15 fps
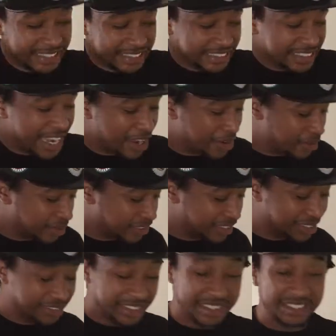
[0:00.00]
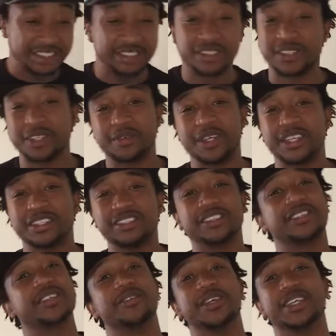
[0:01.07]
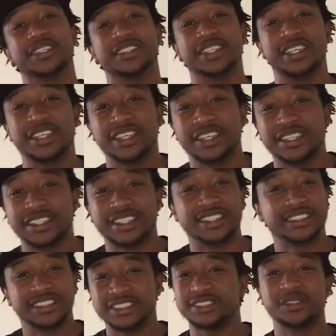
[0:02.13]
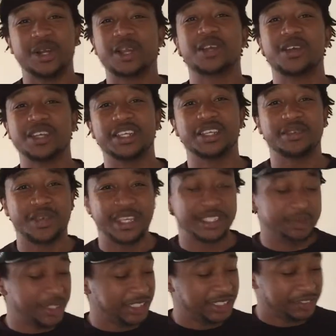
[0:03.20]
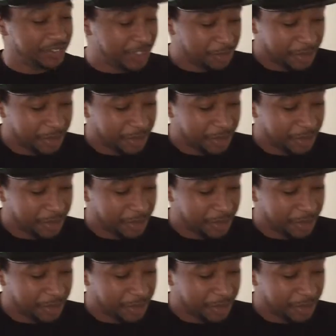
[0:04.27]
least a towel or something, cause you're gonna get wet. You're gonna get wet. Hey, you are gonna get wet, especially if your